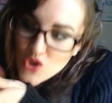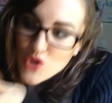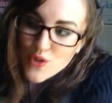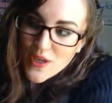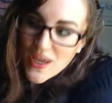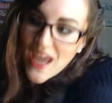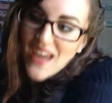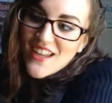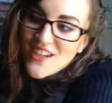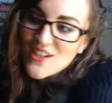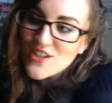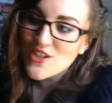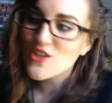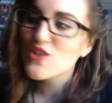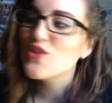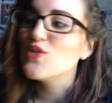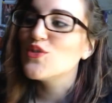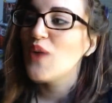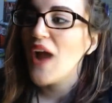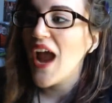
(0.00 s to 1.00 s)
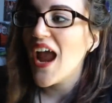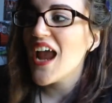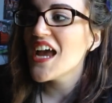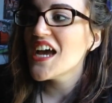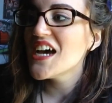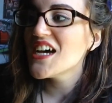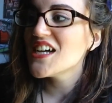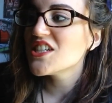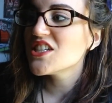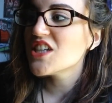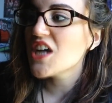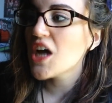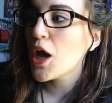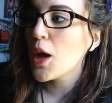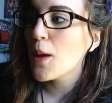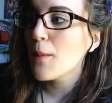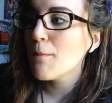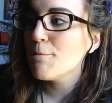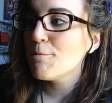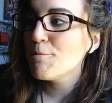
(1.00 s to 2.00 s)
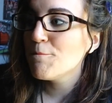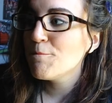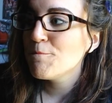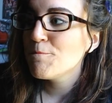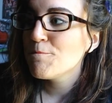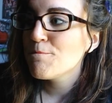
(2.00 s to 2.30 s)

to get into, and